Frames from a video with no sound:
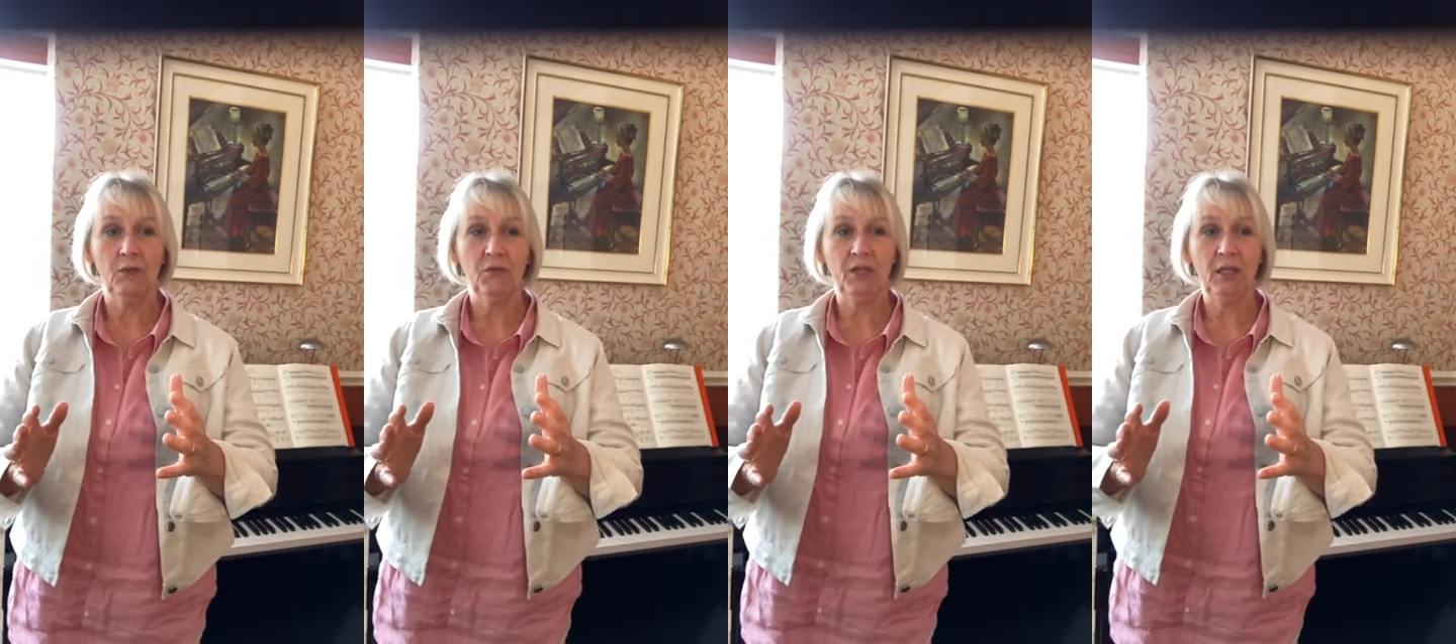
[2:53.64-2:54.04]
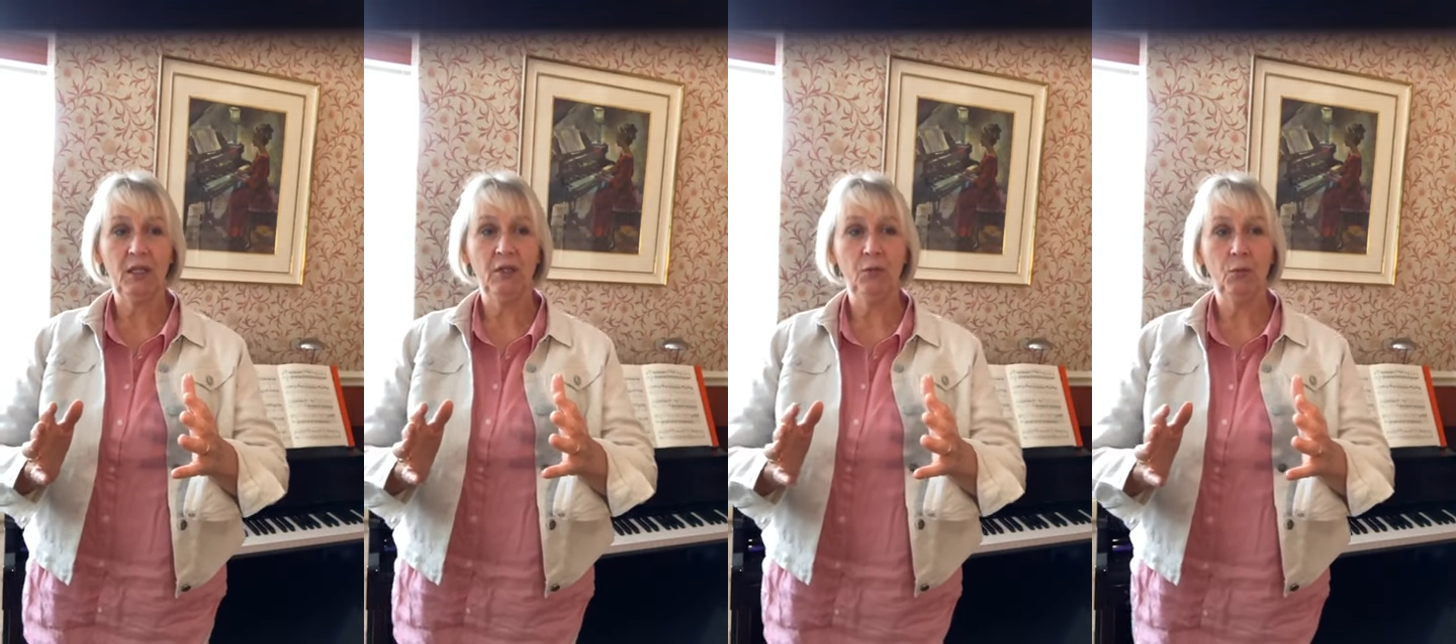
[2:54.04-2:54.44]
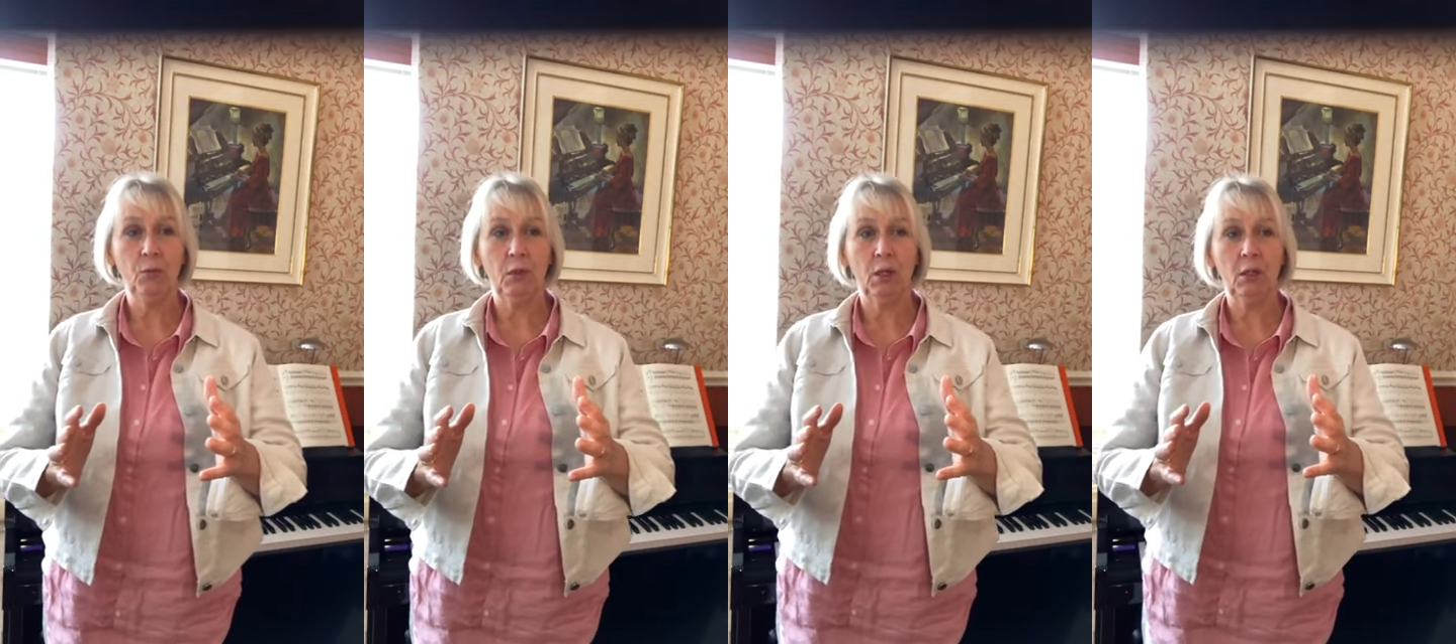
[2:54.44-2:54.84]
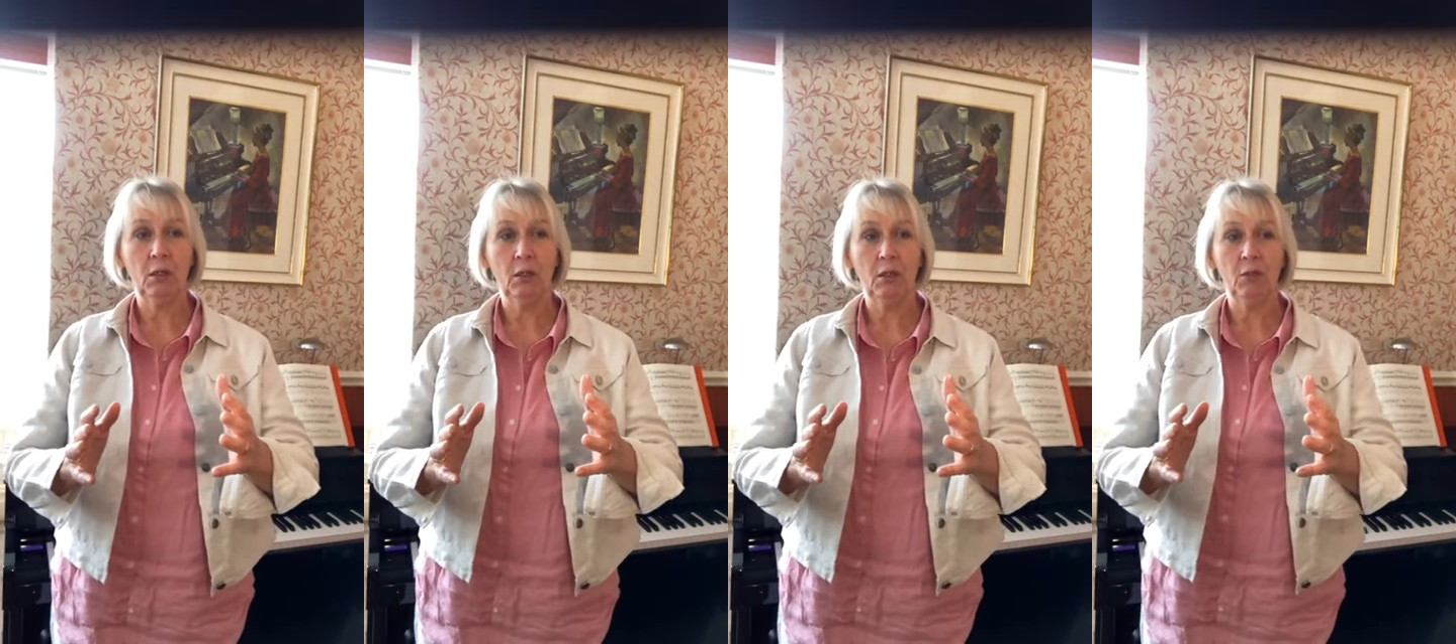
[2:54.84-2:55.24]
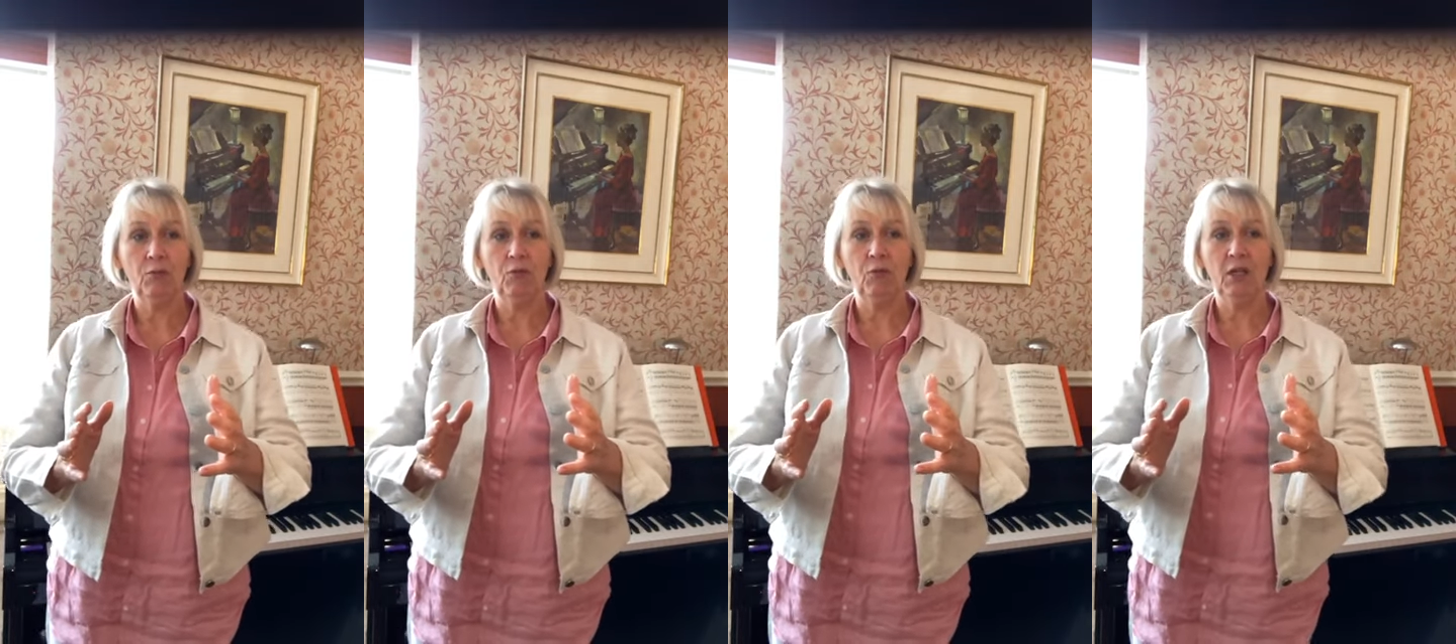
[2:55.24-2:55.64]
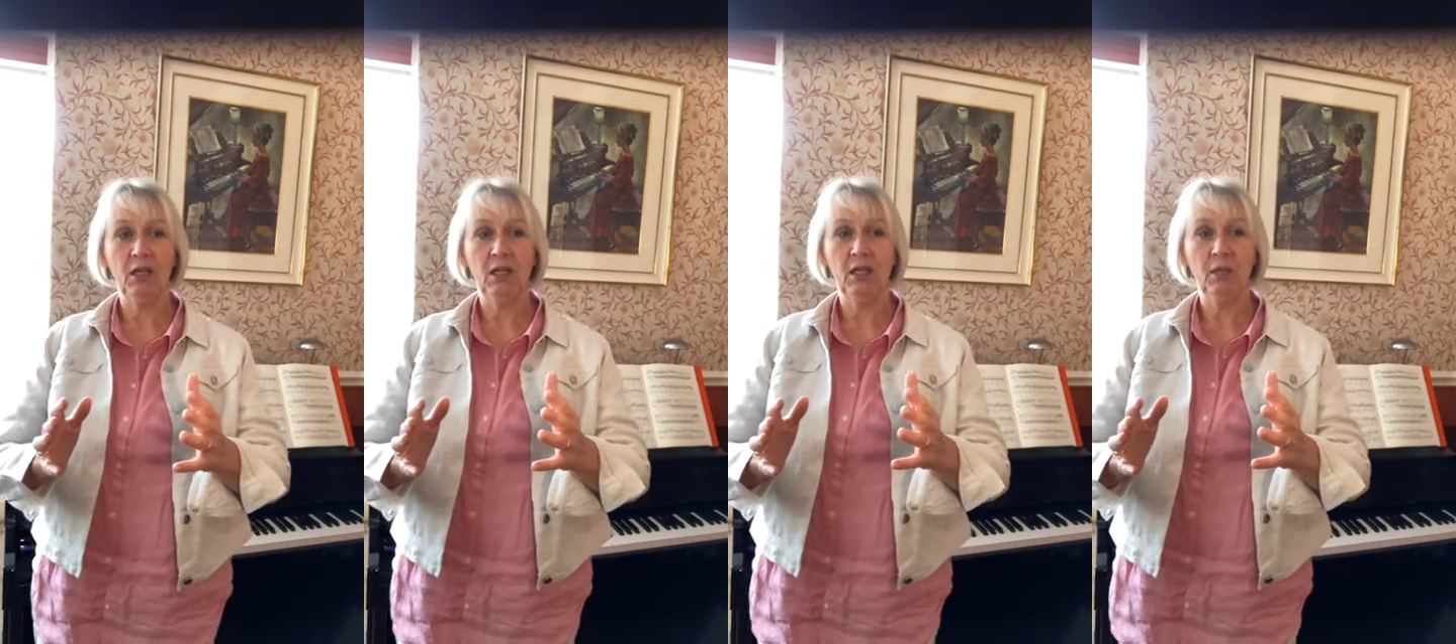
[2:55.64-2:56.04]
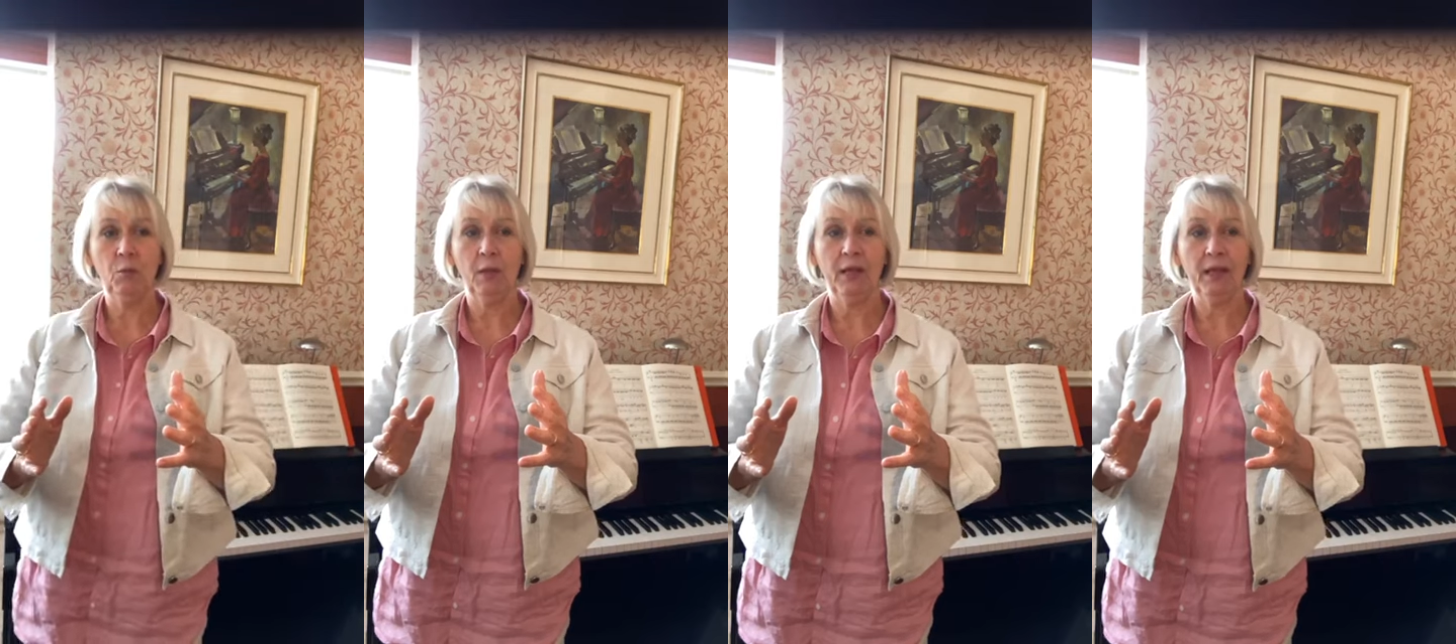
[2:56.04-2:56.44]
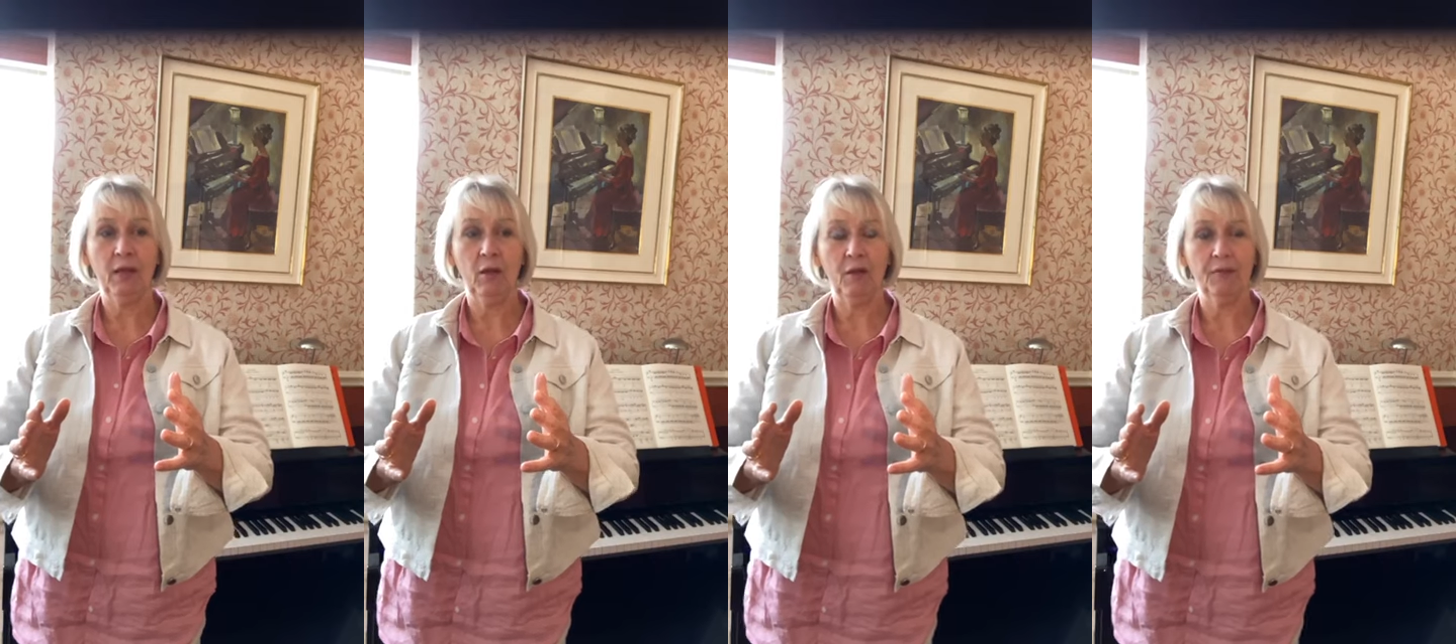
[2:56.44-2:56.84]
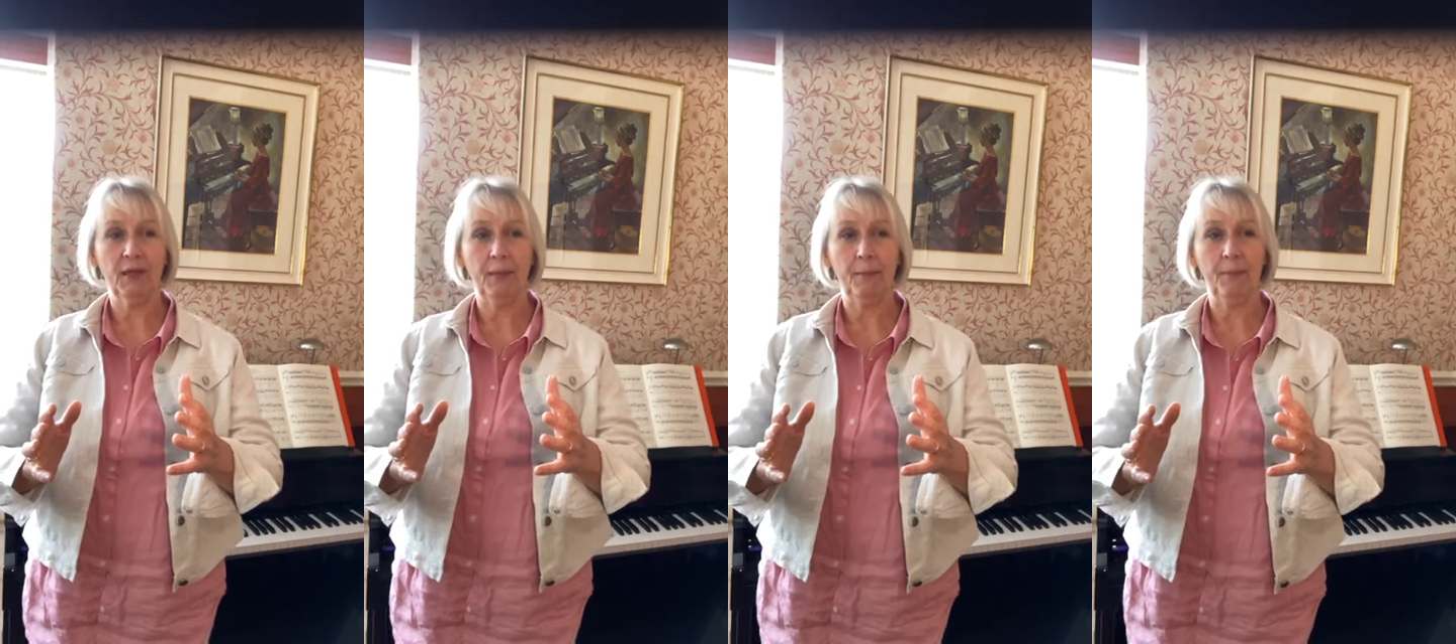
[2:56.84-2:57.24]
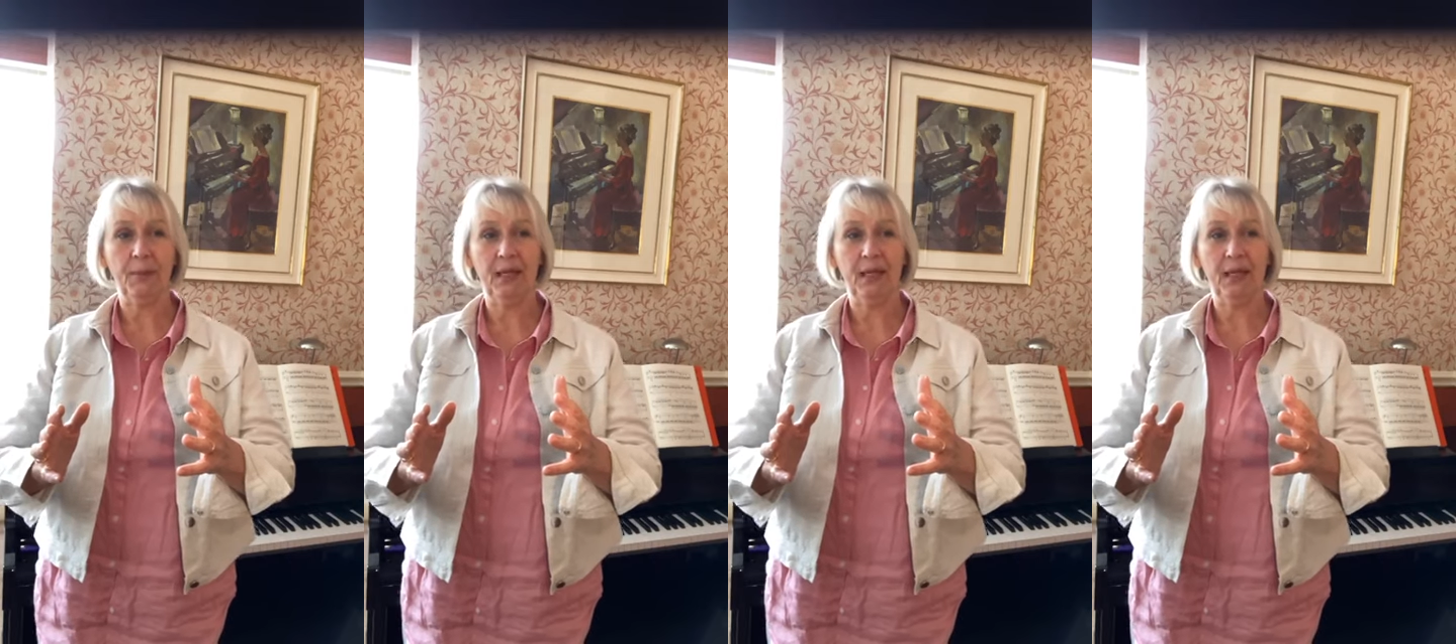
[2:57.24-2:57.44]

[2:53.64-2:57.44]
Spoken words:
until you are really aware of that